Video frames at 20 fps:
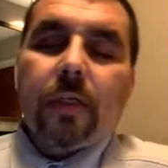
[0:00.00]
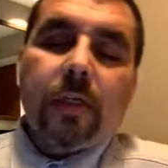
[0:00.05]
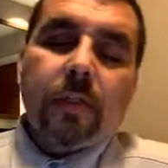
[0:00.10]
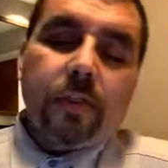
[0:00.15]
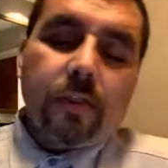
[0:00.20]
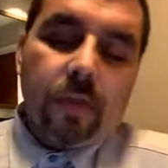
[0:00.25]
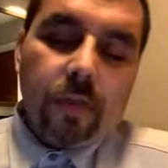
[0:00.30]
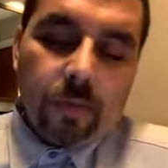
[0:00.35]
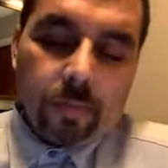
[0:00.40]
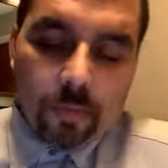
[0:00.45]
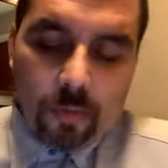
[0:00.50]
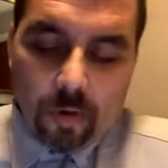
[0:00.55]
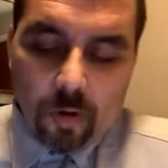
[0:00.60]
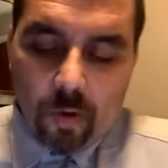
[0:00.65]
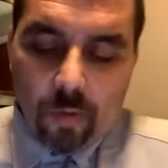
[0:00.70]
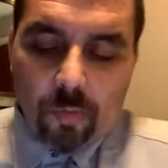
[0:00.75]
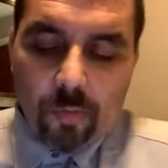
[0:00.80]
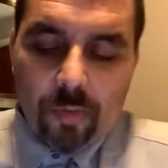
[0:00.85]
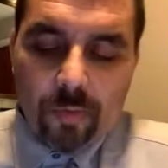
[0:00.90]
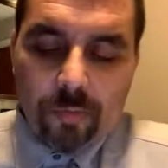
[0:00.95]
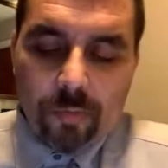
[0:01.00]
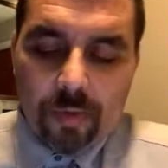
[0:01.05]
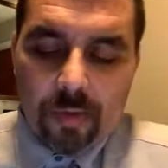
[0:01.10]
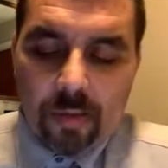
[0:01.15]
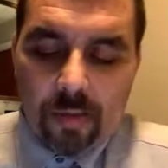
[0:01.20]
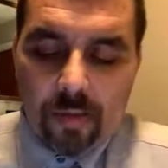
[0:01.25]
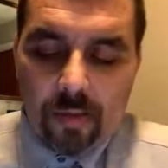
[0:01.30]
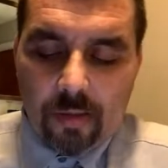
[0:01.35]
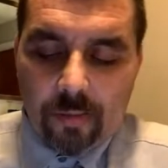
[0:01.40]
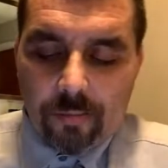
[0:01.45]
I took them home with
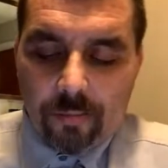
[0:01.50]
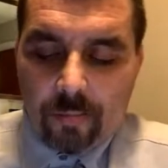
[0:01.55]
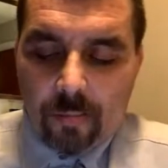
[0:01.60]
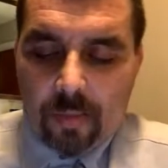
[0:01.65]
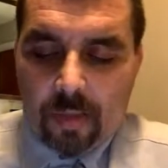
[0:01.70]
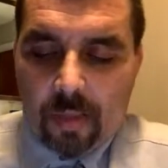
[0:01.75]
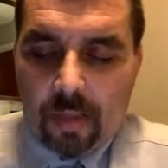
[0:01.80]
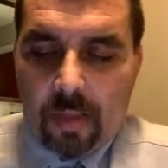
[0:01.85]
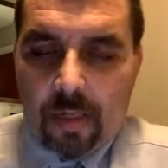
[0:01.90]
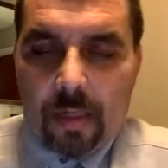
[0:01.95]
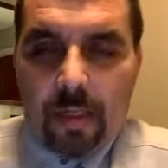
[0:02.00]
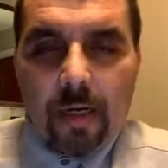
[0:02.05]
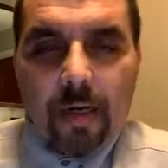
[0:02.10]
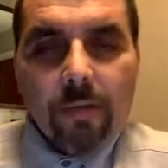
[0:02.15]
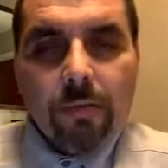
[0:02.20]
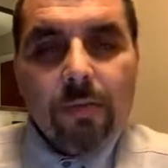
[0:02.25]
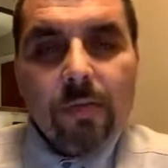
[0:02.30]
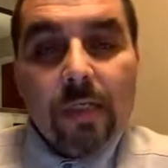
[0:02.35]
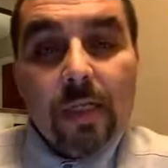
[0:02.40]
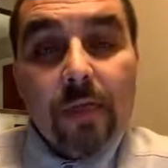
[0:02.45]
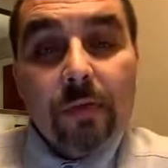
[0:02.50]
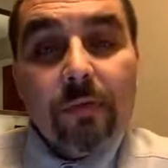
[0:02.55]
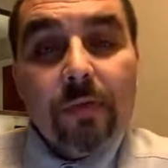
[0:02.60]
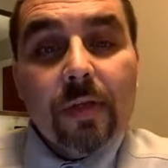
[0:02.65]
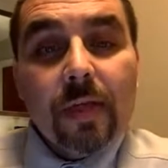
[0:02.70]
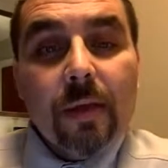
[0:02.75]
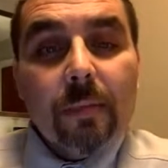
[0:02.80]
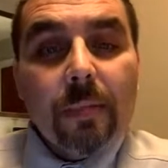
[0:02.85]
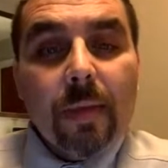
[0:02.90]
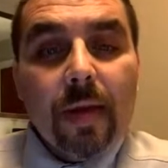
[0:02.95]
me, and I was
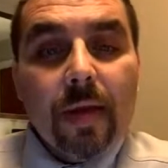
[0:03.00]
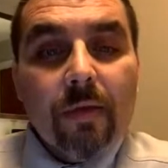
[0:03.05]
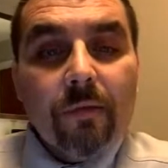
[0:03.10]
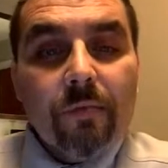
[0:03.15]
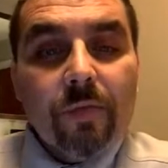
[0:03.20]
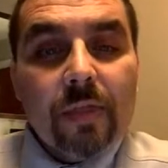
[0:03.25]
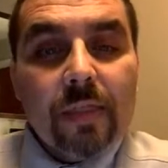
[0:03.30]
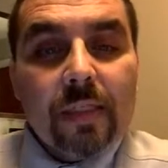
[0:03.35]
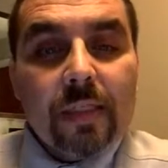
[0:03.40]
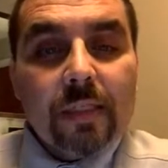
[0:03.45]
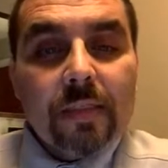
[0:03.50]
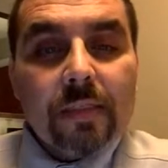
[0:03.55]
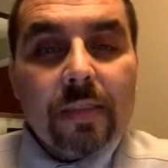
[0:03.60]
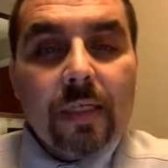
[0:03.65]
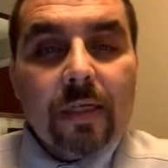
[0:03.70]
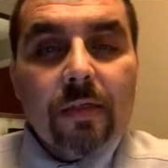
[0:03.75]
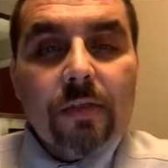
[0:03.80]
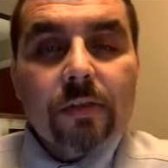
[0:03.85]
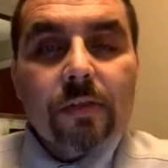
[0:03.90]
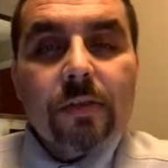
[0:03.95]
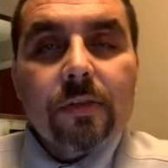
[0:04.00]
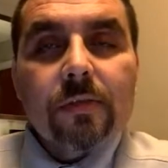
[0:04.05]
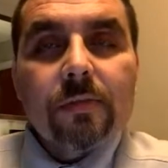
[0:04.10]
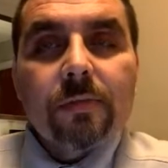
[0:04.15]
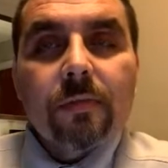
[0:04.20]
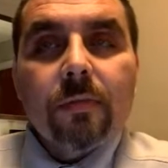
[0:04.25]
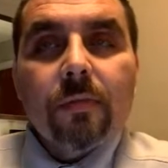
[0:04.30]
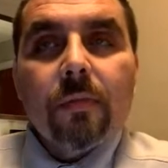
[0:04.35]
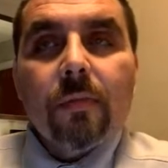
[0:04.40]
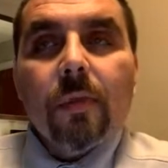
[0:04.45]
living at my jefita's house.
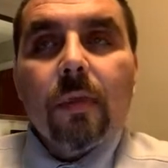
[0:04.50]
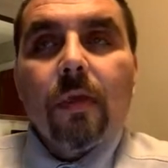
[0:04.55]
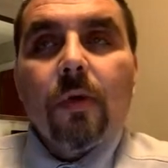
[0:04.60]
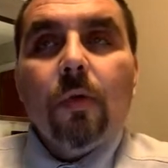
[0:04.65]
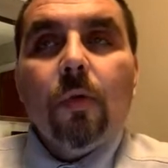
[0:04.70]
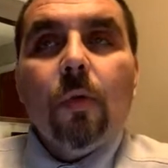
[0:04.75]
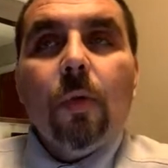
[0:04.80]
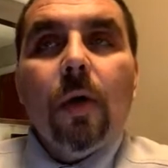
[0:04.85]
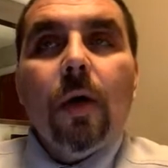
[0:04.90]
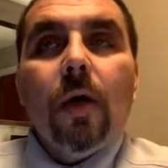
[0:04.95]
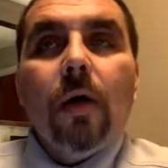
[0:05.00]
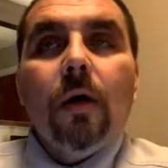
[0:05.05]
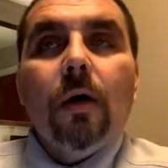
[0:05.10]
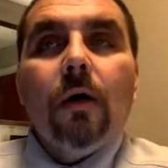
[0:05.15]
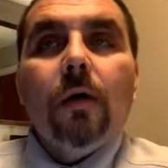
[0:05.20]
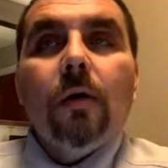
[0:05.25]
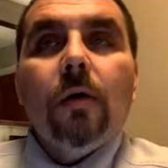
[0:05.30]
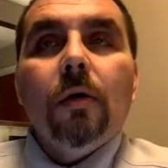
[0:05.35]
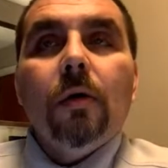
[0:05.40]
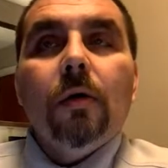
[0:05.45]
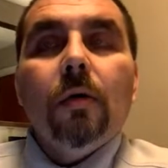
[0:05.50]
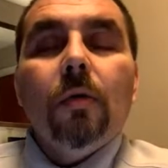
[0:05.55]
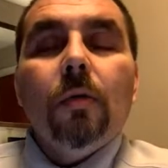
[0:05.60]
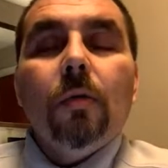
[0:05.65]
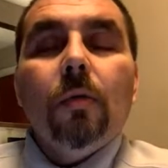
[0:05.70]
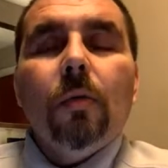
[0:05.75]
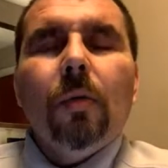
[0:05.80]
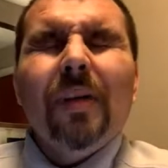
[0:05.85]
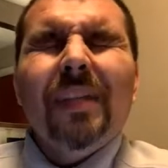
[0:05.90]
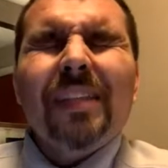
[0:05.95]
Well,
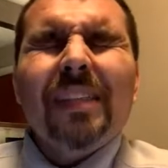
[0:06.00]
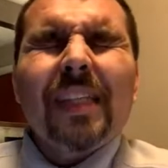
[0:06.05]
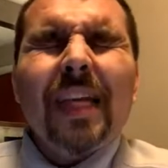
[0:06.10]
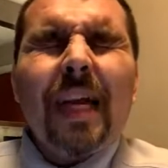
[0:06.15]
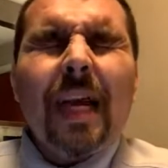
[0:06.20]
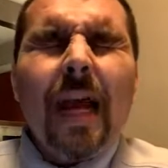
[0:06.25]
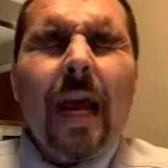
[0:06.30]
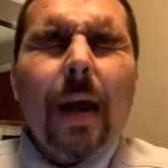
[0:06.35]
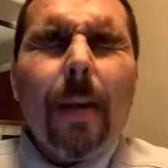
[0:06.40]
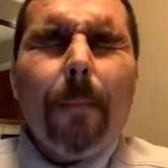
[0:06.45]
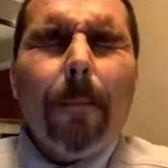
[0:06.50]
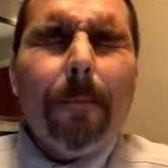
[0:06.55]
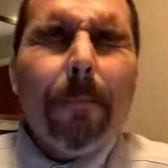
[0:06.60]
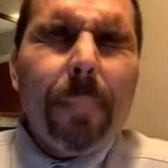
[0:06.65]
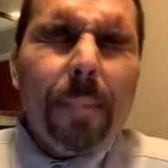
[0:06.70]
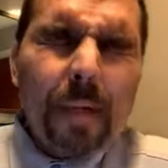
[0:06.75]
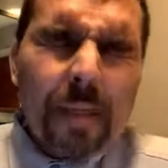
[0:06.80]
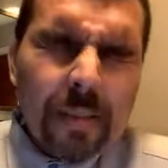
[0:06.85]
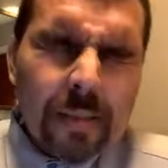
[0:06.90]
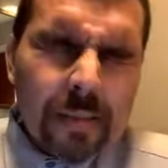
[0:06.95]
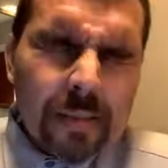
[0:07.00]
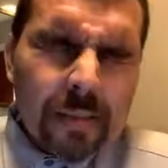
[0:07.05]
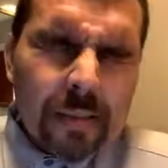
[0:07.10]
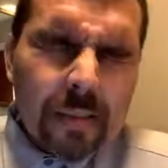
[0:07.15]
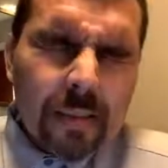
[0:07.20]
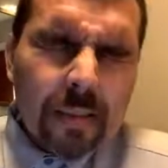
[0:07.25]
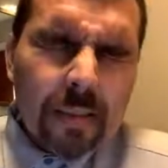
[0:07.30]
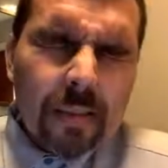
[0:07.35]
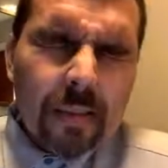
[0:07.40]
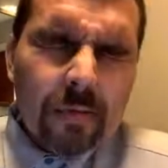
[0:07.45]
once I got
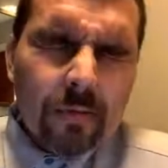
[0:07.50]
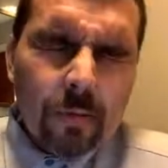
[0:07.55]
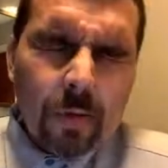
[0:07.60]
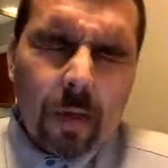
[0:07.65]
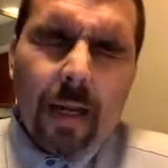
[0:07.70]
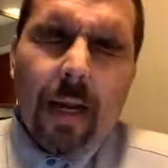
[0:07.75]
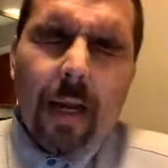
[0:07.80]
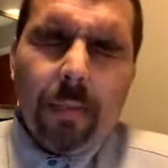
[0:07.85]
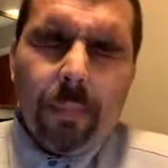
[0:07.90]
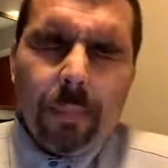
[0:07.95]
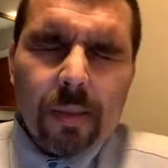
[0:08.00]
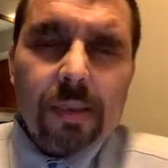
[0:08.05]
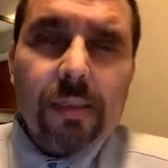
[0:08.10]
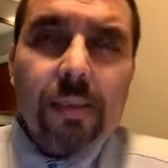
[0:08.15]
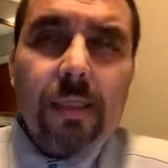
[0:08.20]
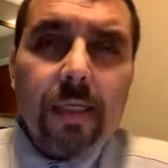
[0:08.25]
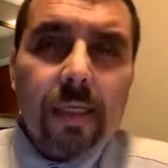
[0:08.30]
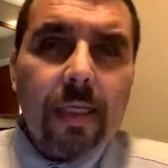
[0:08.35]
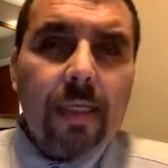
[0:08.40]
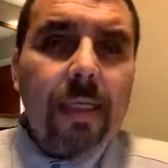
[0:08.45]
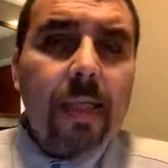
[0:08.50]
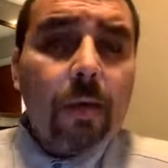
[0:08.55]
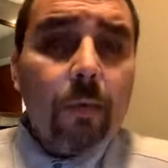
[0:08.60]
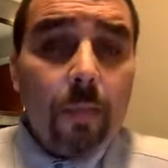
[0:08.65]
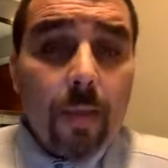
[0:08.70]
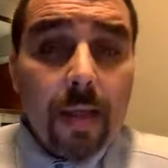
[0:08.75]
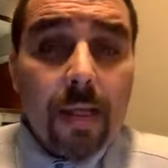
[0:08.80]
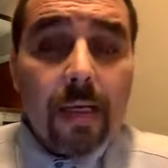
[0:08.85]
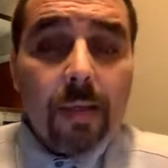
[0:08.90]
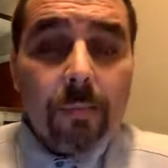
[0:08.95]
busted, or I got busted again, they
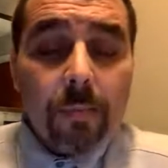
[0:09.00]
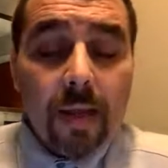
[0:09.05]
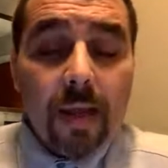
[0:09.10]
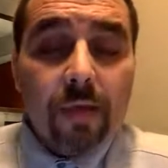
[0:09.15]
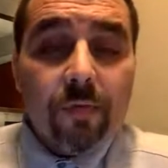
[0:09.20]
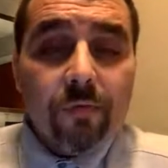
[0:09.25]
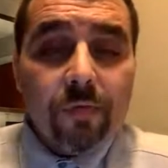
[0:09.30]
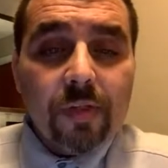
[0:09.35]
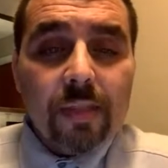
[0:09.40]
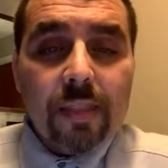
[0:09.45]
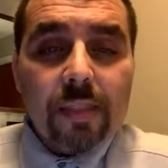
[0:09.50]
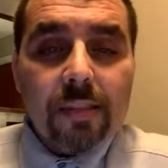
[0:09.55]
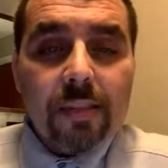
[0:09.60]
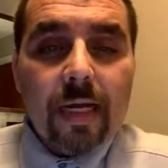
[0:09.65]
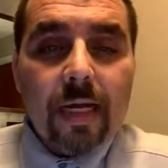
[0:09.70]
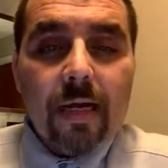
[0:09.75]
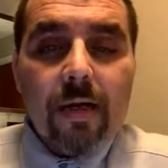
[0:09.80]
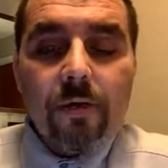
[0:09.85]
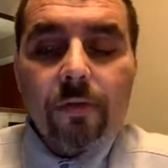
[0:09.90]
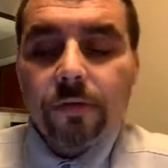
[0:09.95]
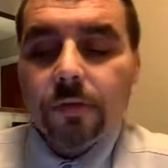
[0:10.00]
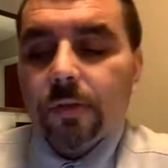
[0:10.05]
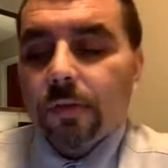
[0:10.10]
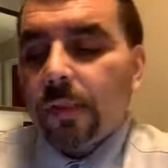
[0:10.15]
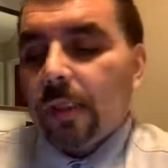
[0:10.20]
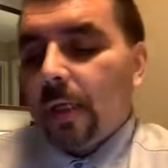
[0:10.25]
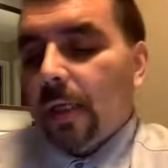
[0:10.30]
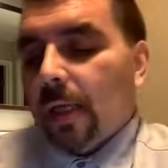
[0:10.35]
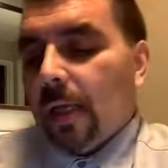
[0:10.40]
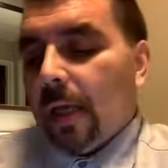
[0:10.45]
raided my jefita's house,
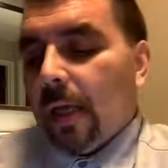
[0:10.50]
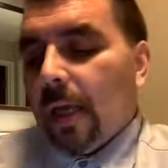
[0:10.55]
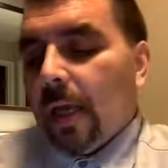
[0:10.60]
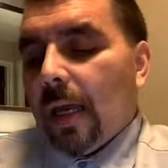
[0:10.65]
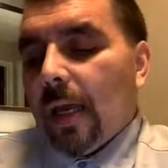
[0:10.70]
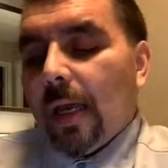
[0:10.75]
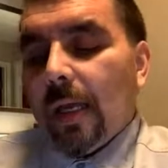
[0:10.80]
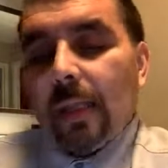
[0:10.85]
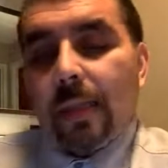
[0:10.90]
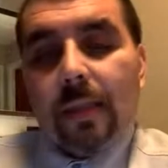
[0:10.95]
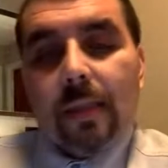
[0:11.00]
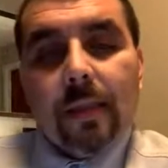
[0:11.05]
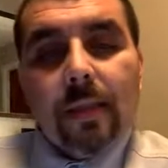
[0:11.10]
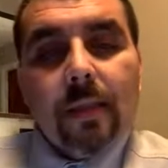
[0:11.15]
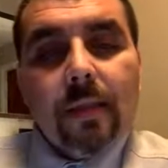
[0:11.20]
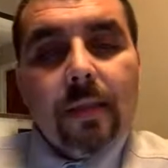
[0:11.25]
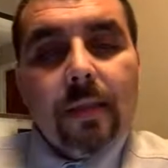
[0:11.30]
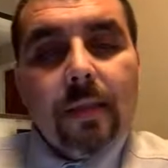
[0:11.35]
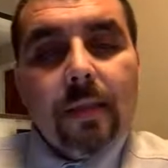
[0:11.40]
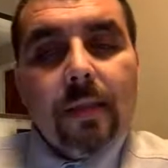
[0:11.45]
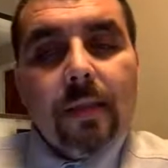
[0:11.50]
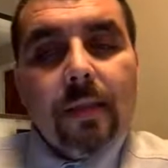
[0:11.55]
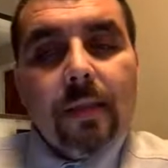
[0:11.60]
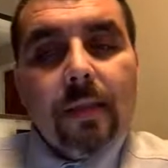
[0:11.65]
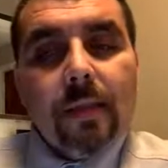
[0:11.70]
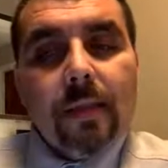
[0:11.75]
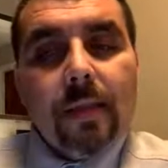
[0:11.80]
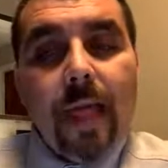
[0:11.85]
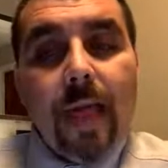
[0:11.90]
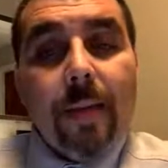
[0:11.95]
and
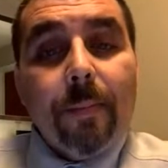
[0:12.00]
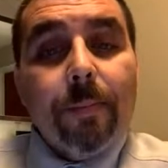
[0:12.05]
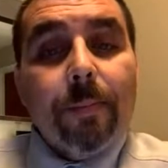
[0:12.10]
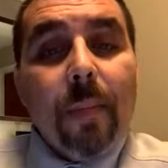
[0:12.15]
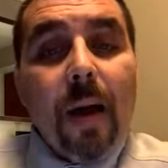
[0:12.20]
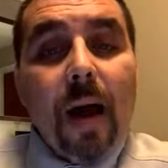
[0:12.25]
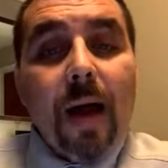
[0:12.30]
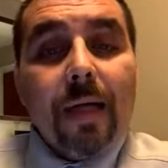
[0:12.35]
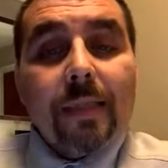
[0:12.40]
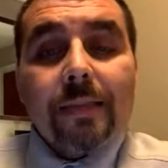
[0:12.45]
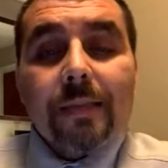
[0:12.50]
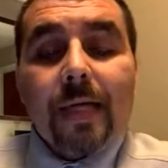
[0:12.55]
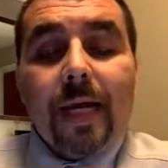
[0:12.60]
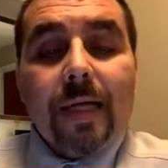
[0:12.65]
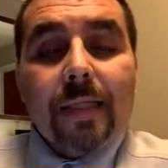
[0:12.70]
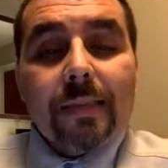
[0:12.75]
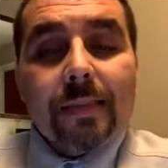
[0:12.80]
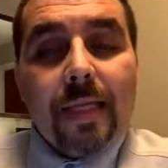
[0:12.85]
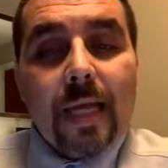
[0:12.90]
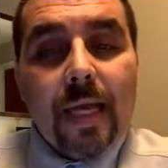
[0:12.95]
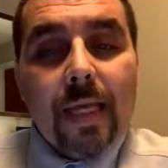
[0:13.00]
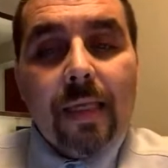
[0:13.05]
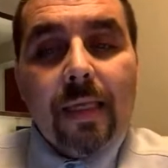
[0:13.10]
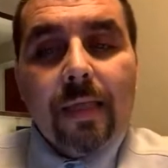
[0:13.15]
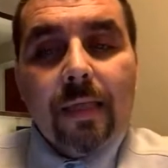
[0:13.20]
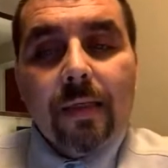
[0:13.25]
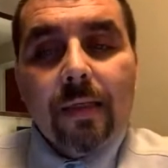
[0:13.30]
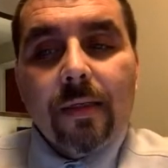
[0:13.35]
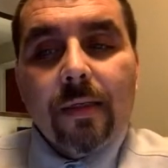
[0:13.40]
that box got taken.